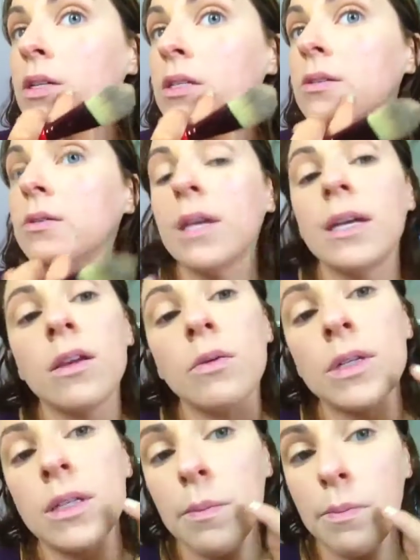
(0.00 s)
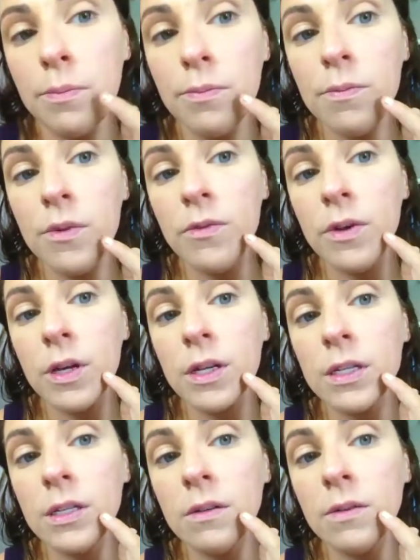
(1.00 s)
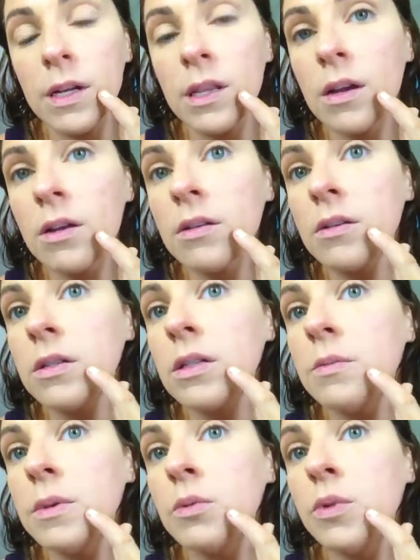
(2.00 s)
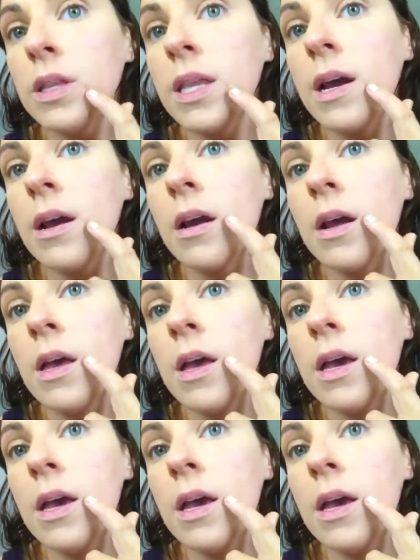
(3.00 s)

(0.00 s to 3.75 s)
So like if you can see right there used to be one there,